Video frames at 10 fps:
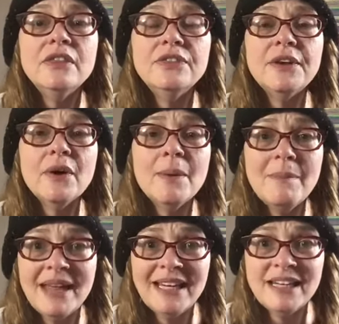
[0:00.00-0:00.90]
There are
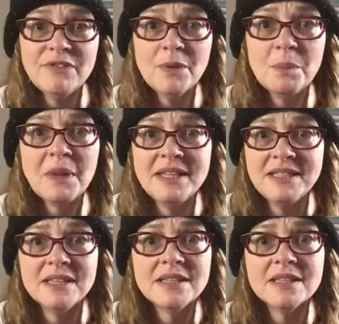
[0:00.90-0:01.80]
many different
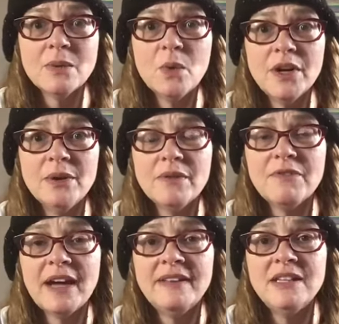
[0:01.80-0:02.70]
places where you can
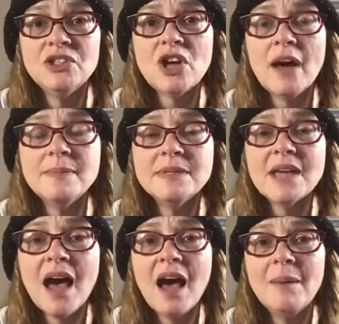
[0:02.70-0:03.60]
find these jobs.
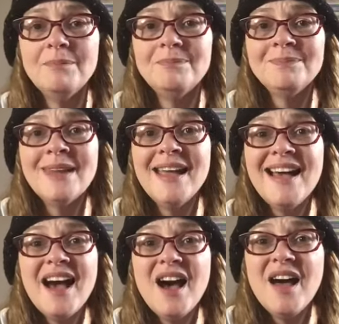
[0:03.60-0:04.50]
Um,
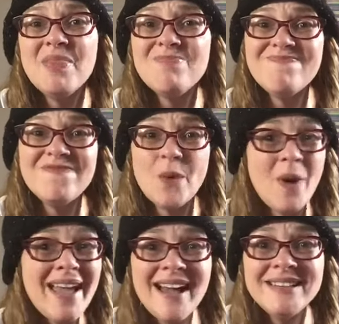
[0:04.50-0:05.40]
the
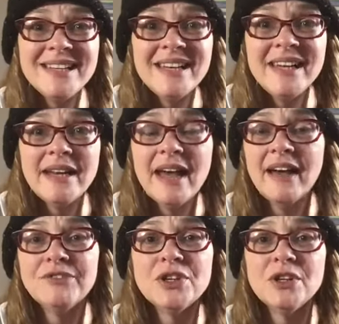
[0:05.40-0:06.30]
way I did it
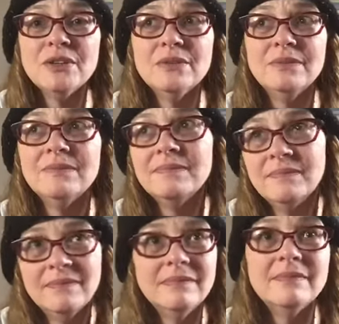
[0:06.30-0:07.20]
after
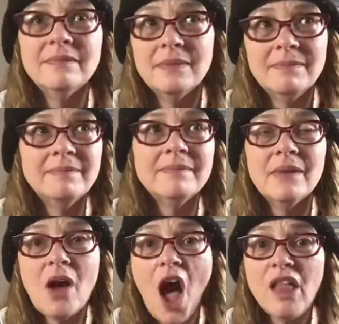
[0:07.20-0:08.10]

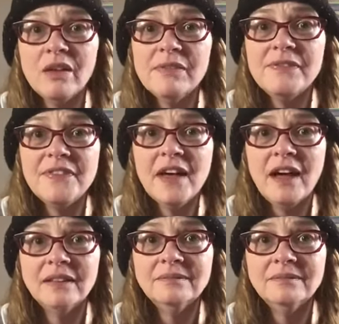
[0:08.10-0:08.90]
all of the,